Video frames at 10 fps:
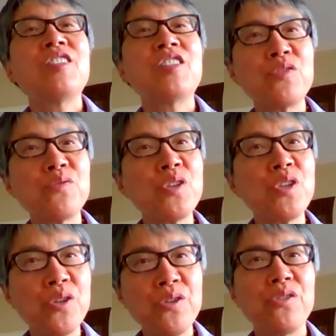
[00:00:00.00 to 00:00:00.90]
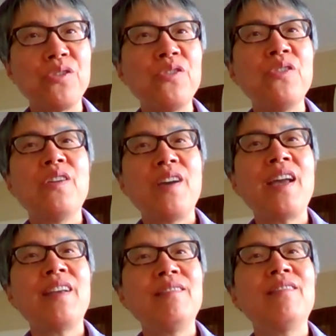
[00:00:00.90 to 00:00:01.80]
through you.
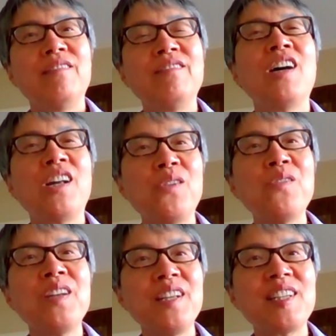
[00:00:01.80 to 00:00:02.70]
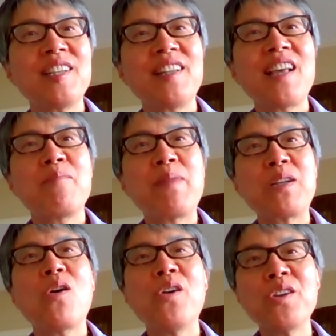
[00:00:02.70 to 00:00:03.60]
And not only just that, but
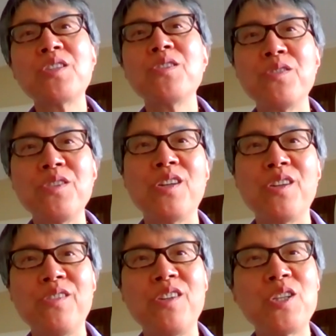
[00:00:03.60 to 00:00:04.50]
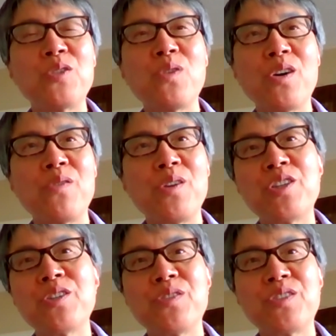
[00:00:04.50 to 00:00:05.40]
also, these were
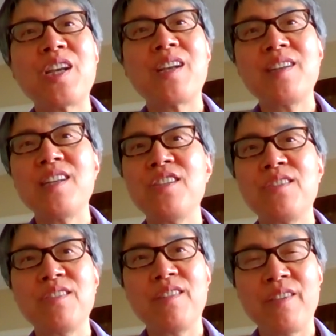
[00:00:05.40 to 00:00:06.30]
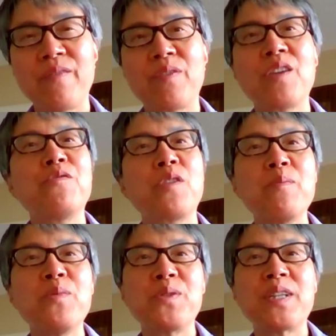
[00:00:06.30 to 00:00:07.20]
original chantings from
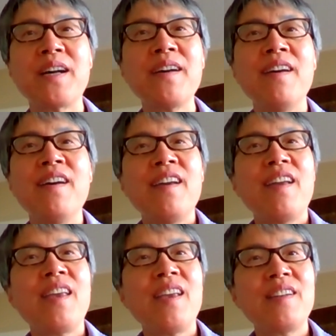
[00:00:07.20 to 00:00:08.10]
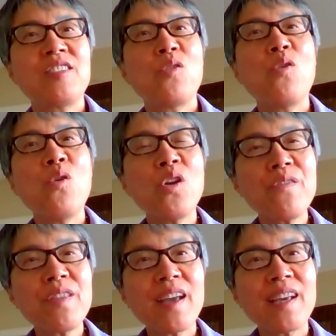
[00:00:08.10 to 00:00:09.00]
Buddha. And so all
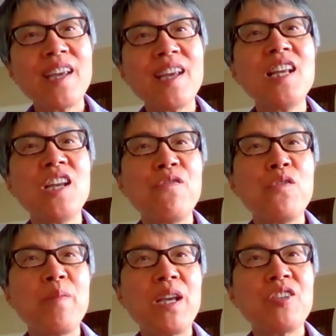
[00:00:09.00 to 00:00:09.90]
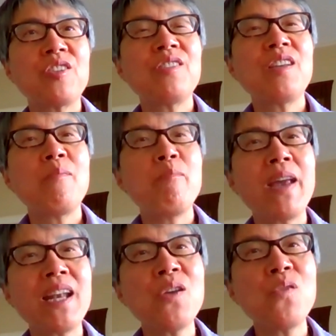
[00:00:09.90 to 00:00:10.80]
of the healing information in
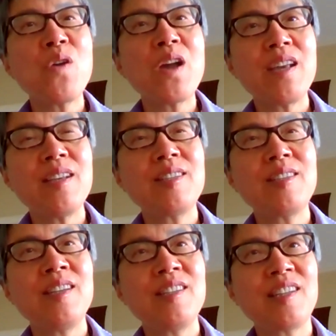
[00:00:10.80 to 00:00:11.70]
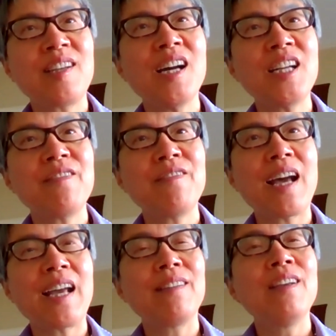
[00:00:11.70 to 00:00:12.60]
many ways is kind of
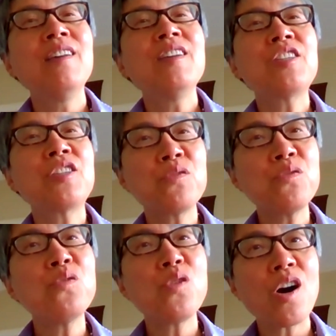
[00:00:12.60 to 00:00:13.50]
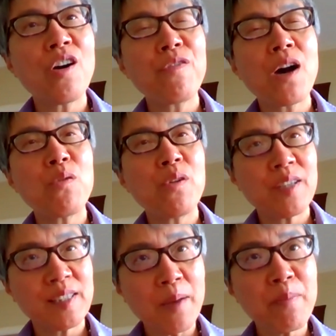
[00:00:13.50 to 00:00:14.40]
like through of our
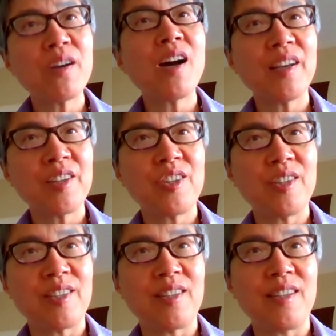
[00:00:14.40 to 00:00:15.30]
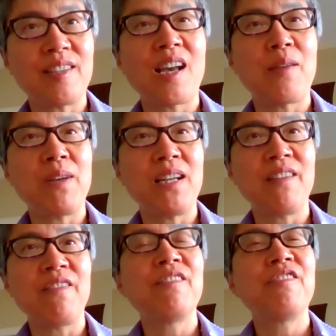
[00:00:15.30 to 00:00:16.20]
subconsciousness, I
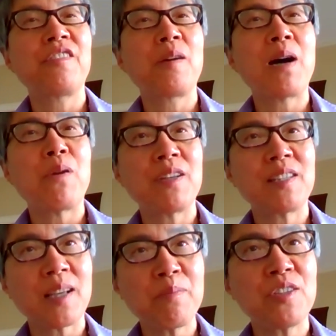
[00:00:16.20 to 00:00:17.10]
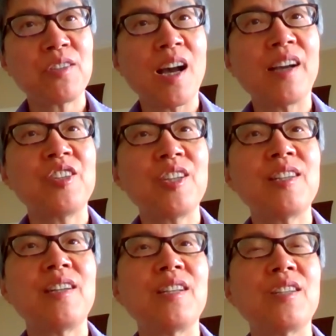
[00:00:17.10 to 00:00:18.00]
believe, from our
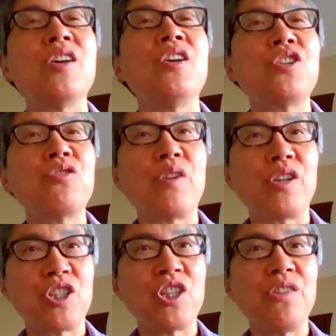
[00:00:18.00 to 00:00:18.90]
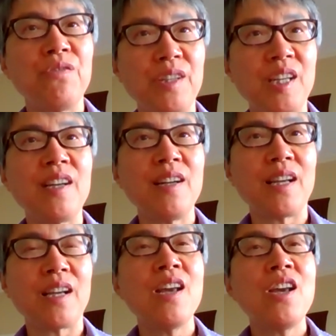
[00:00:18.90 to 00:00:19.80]
subconsciousness to achieve
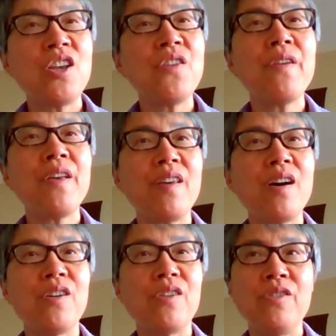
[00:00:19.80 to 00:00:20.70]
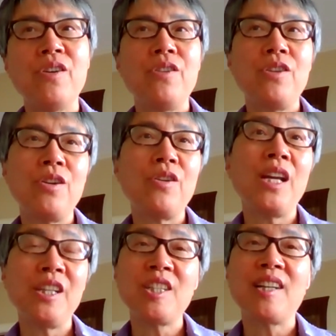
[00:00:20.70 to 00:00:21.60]
healing, even though,
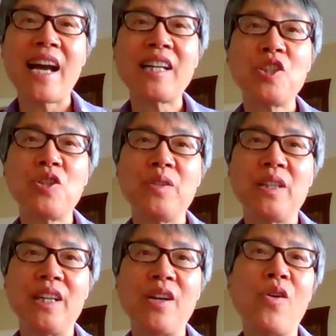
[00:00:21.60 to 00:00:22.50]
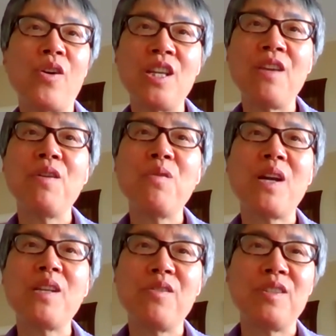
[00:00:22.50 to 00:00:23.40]
intellectually, or even
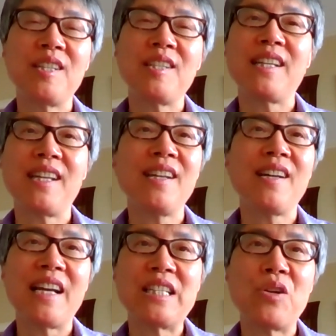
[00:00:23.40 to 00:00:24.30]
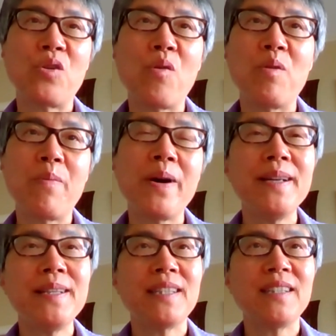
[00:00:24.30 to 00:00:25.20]
when you just hear as a normal
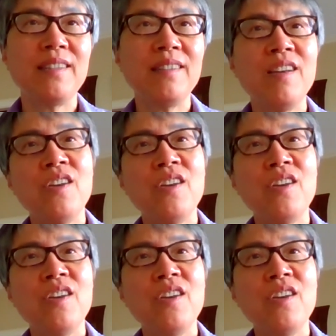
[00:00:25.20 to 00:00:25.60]
person,